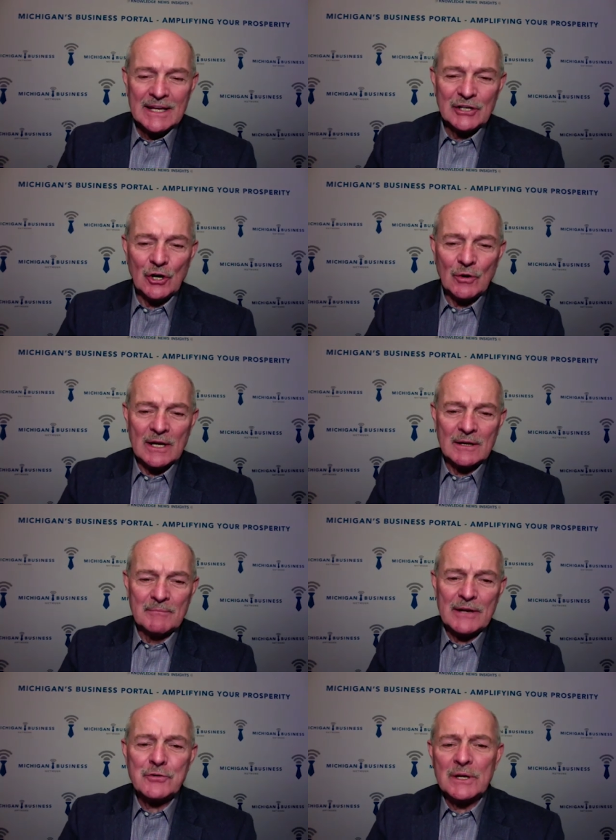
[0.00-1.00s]
You know, uh,
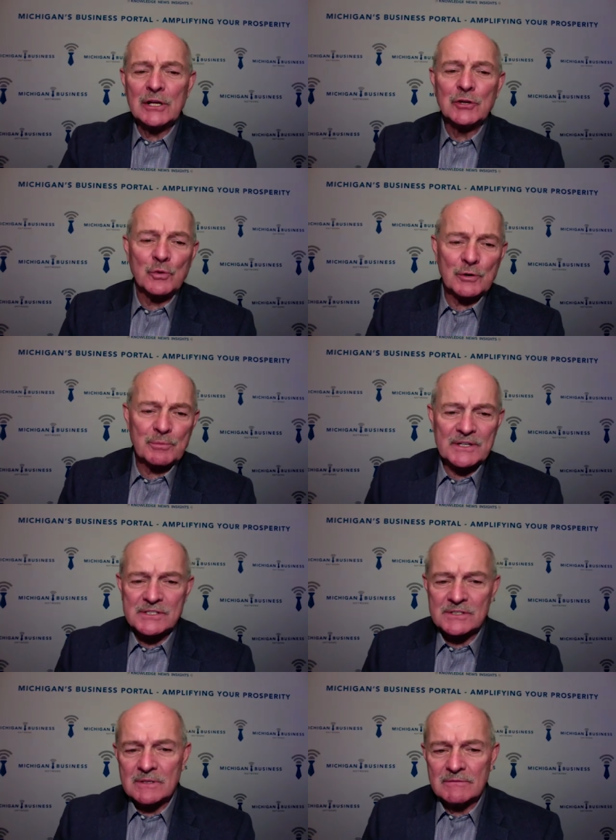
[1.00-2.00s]
mentoring in the workplace
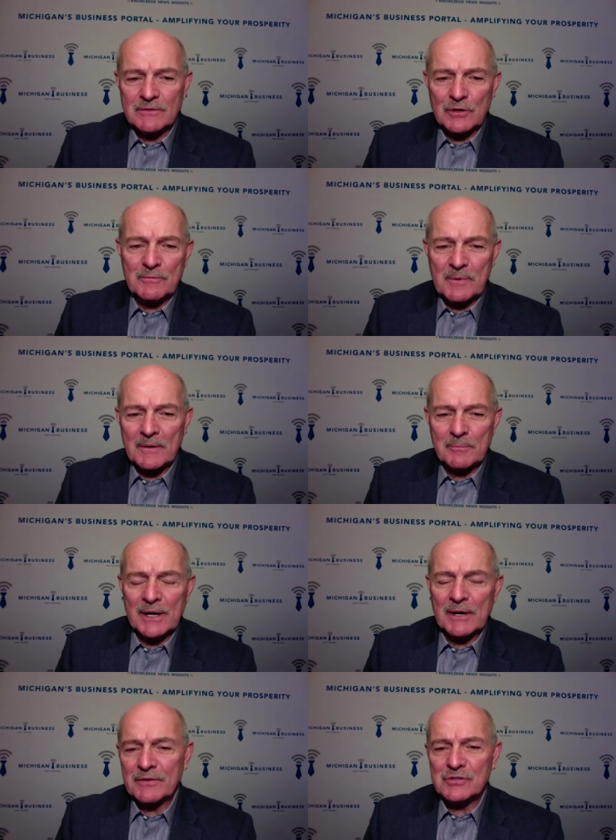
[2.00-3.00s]
is uh, very b-
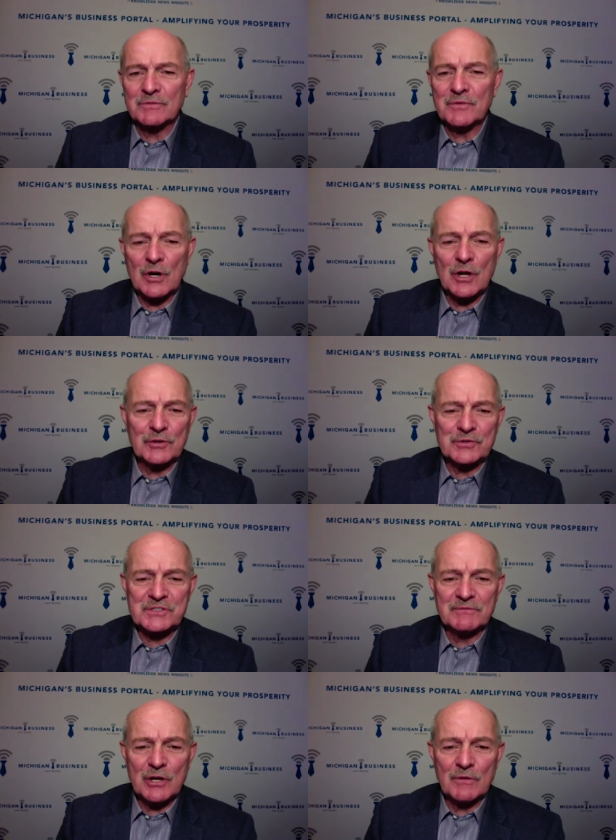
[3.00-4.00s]
beneficial for all those
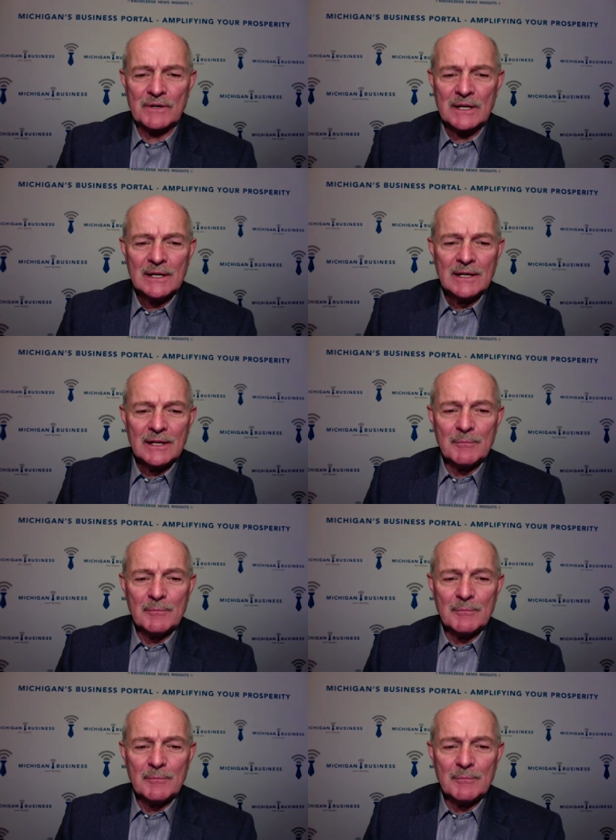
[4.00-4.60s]
involved, the